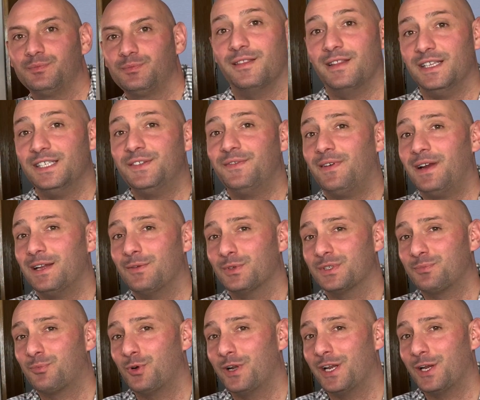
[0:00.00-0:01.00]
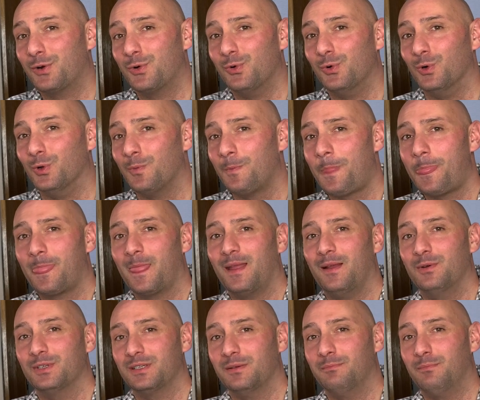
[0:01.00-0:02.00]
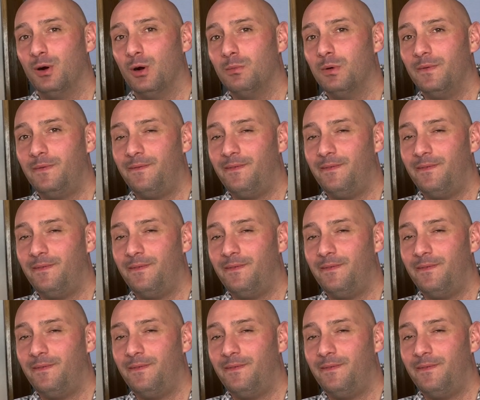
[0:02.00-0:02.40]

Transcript: This find was pretty cool. It was a Boba